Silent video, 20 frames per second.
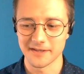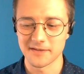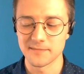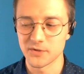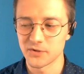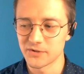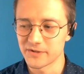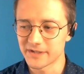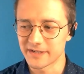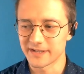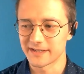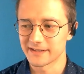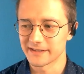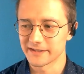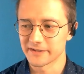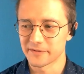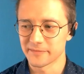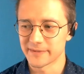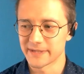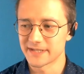community a
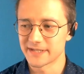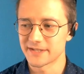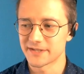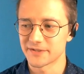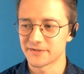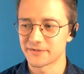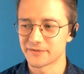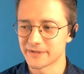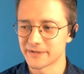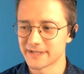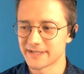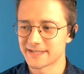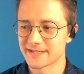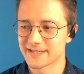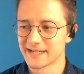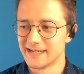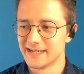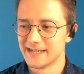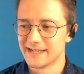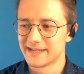little bit too, is